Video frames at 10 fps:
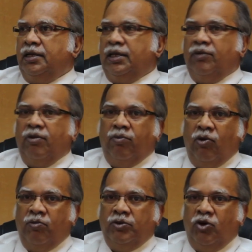They were
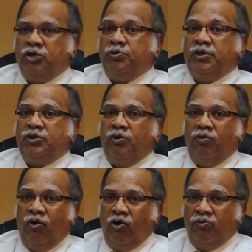bombed, hospitals were
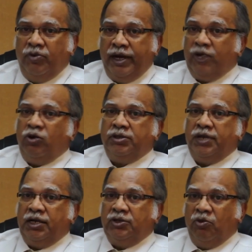bombed, Red Cross
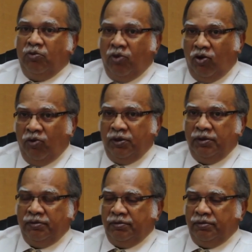centers were bombed,